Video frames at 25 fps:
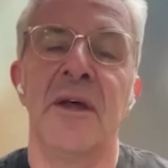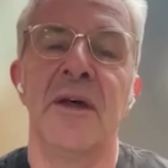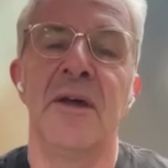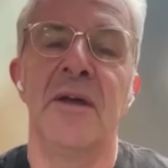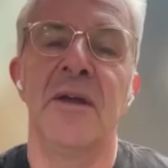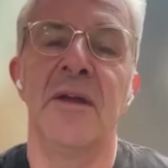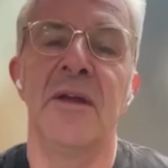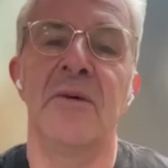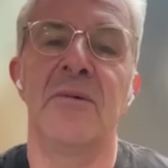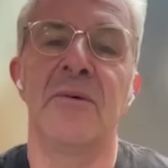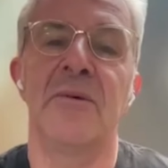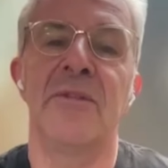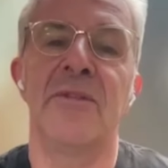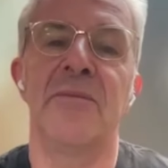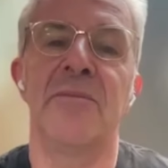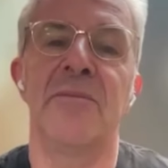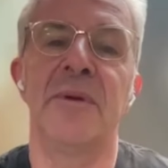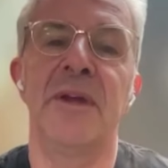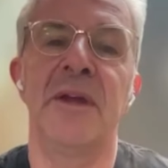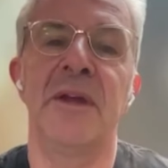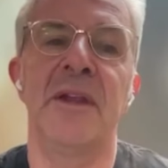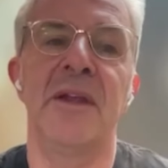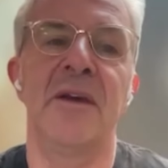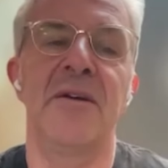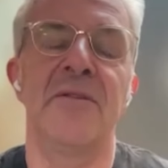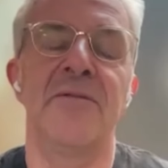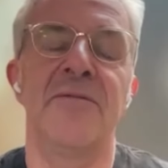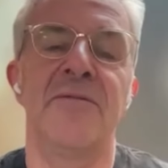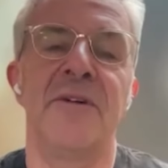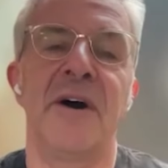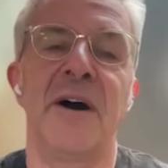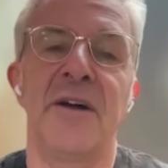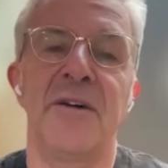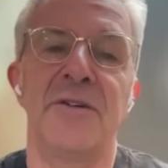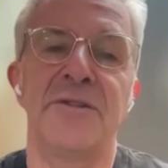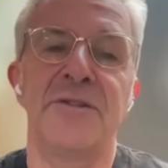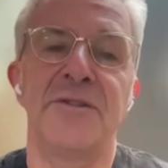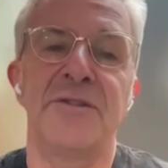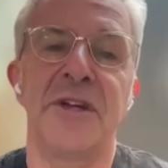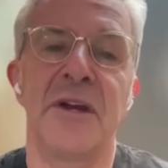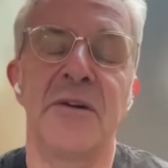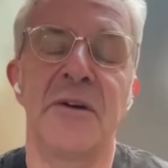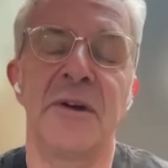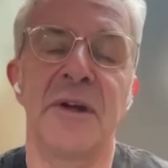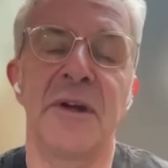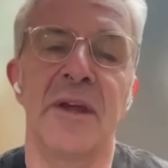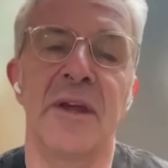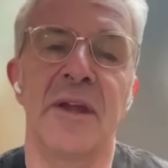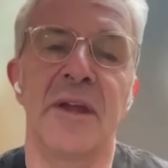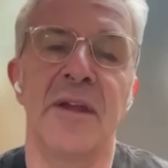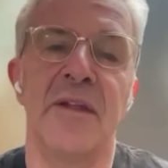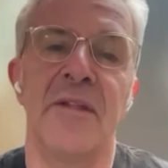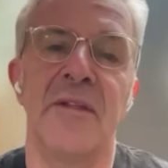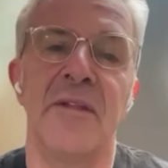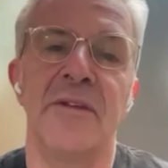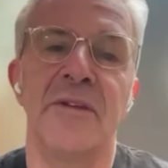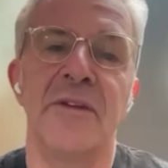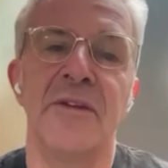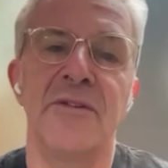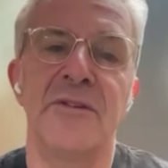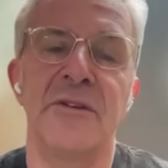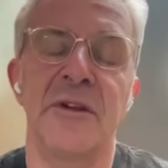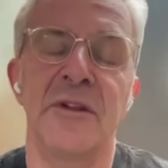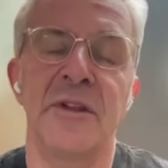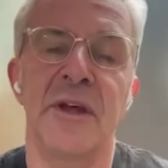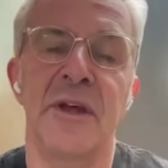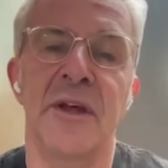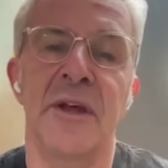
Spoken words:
With the beginning of file sharing and in the digital